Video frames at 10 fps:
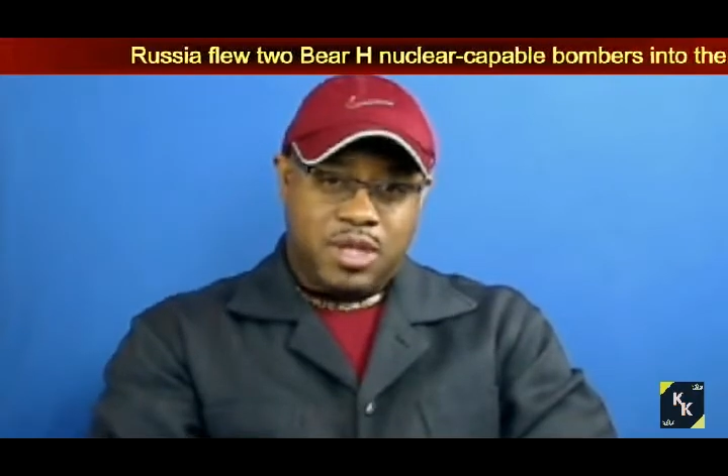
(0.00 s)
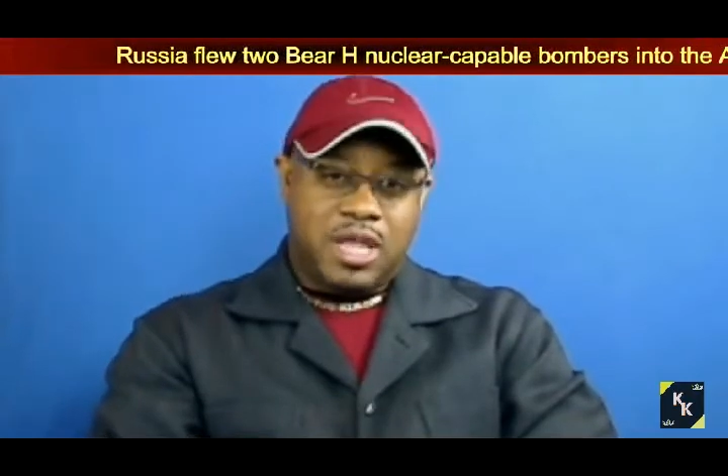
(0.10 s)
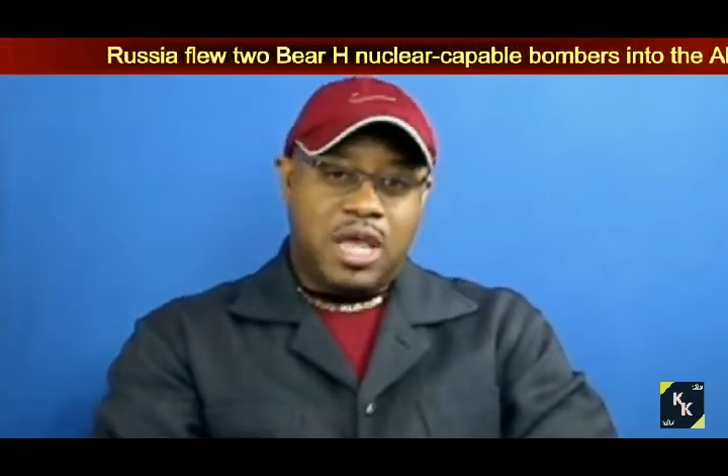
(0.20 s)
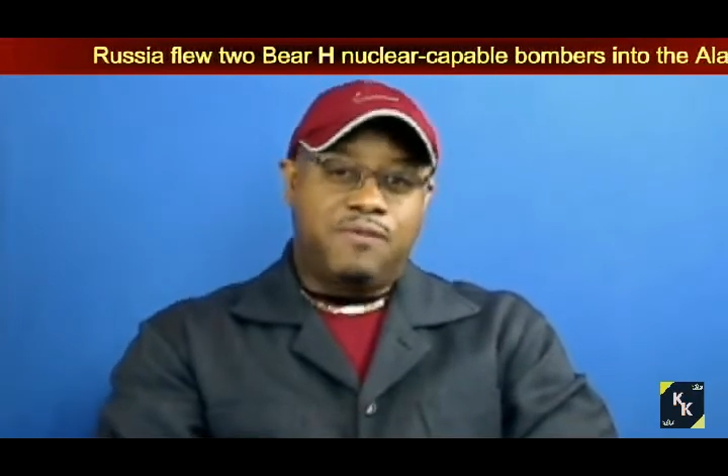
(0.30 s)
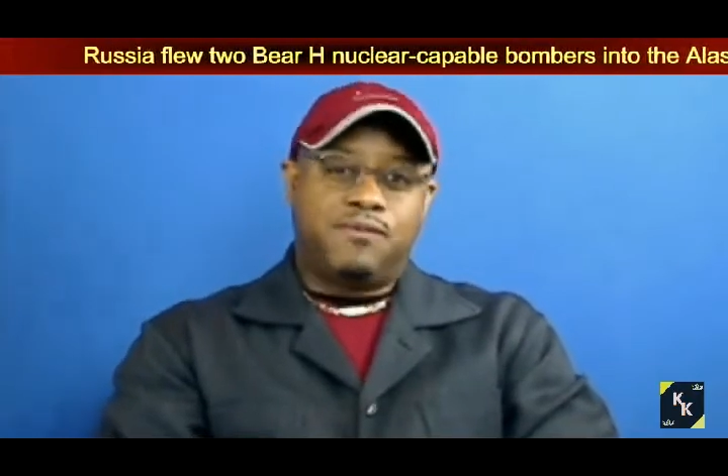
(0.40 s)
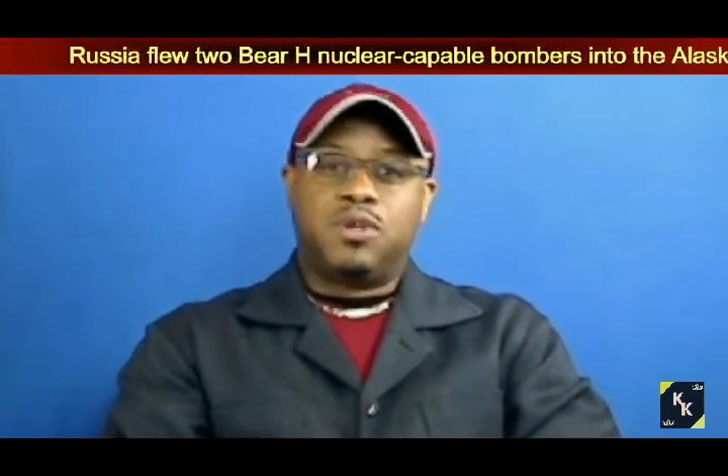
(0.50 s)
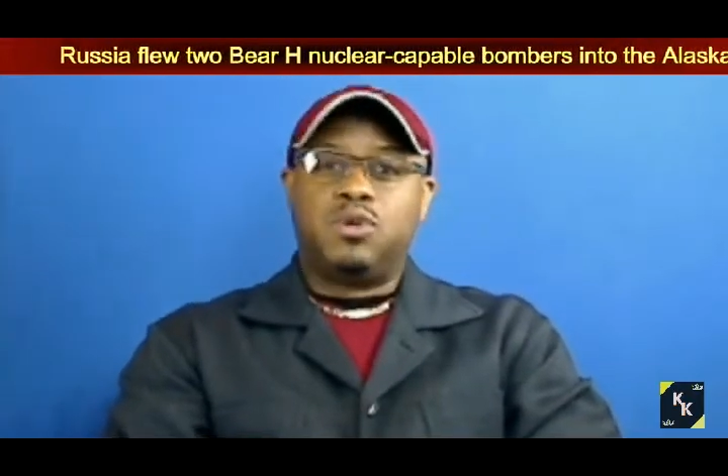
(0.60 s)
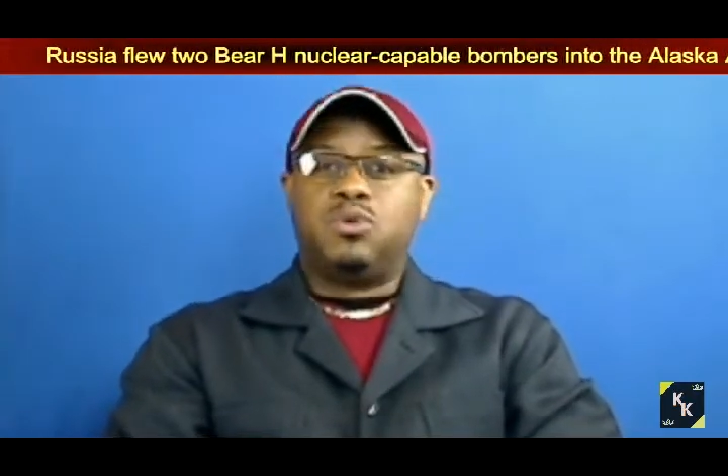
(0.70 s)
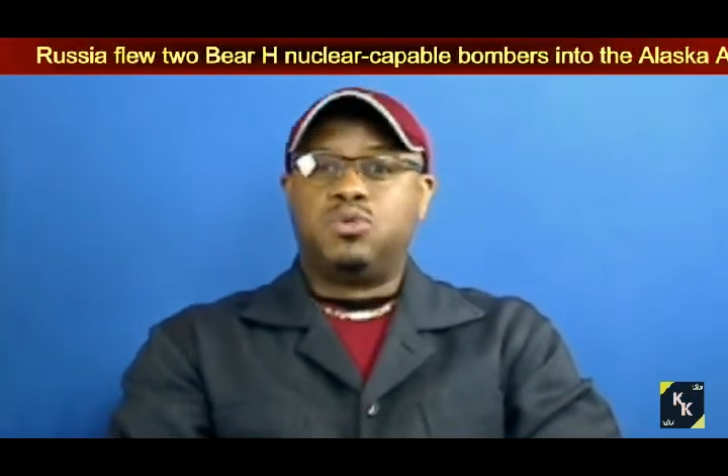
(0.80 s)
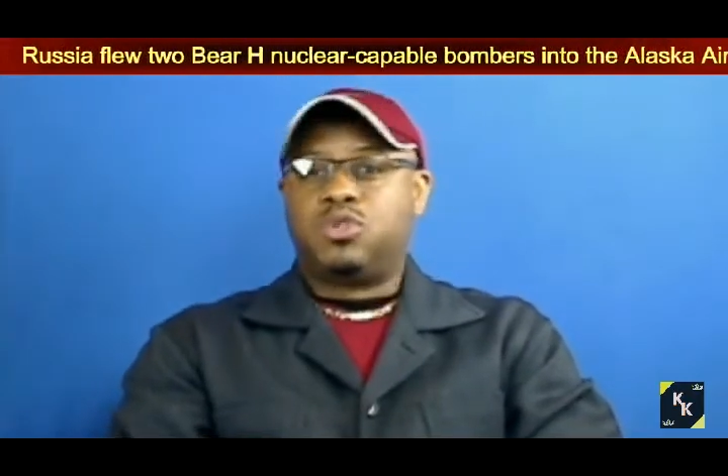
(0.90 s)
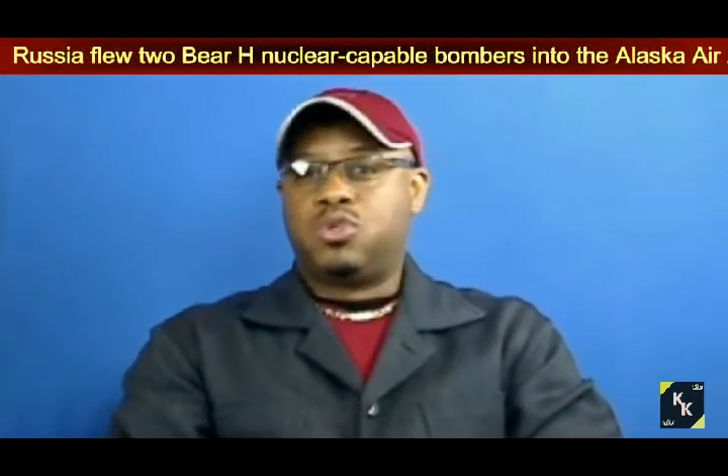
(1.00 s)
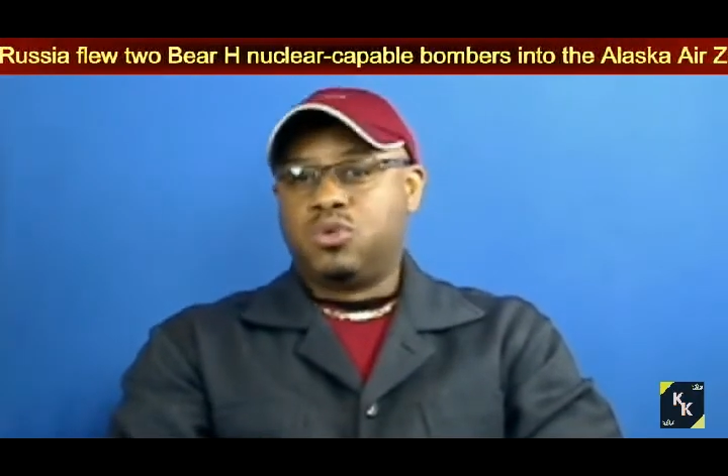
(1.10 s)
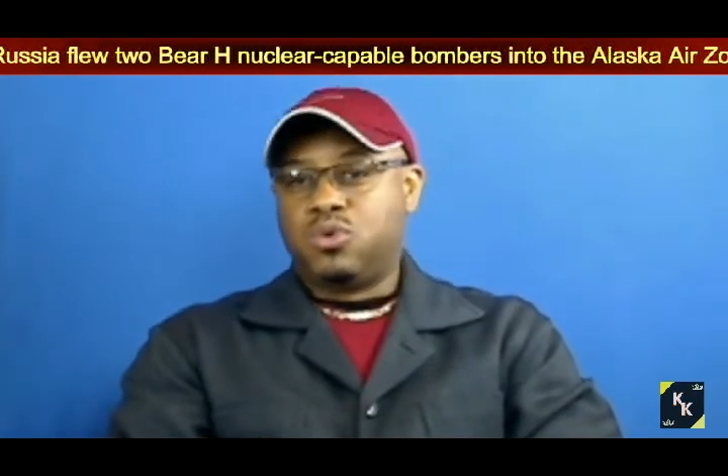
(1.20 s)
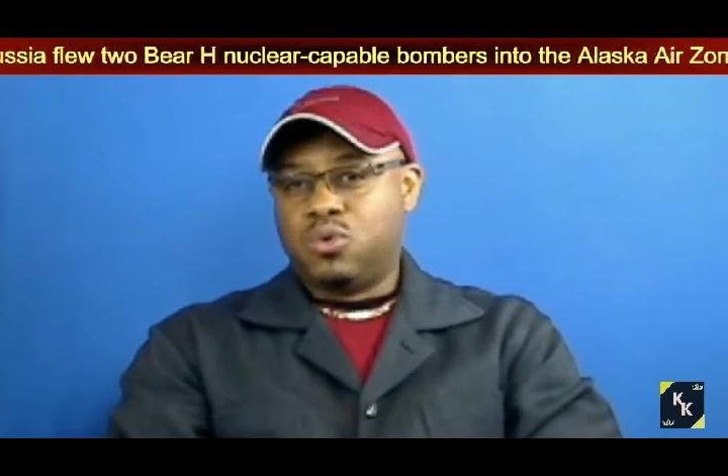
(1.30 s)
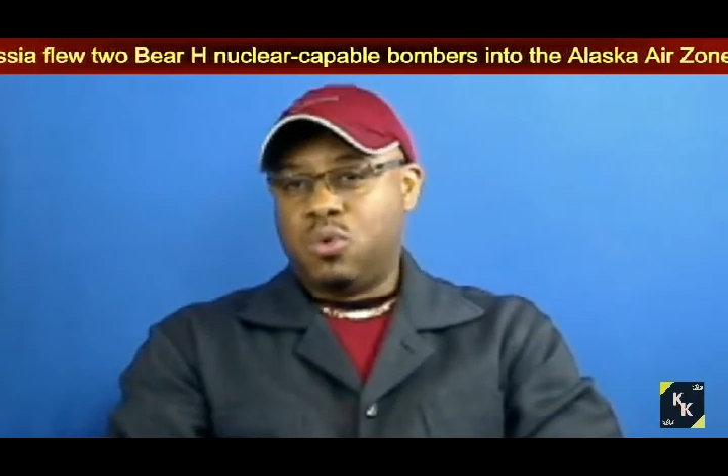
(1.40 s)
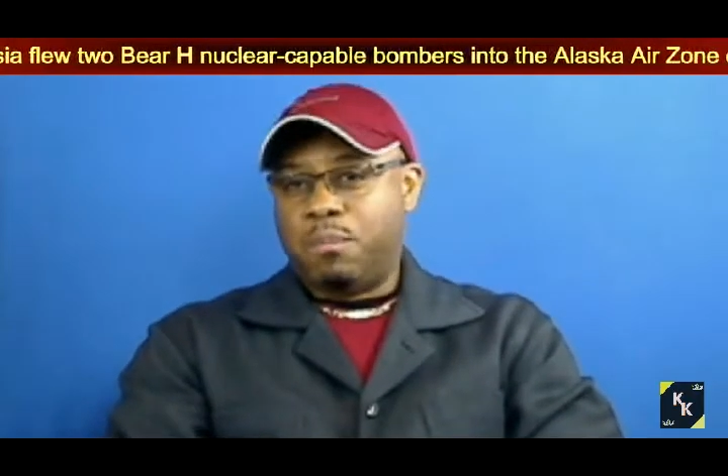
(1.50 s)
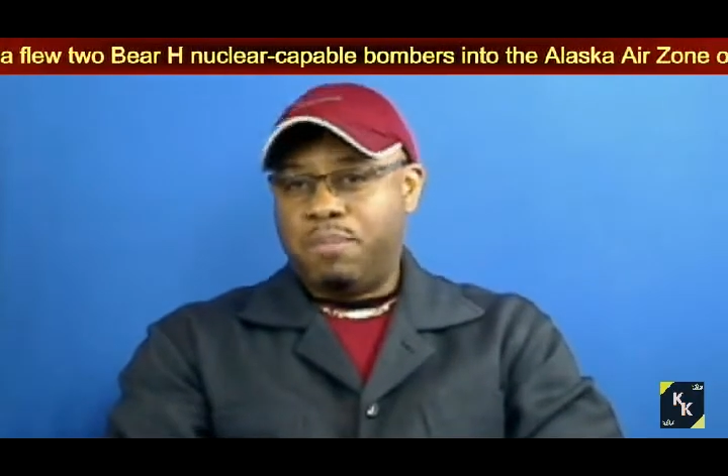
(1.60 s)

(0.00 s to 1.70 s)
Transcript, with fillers: They flew two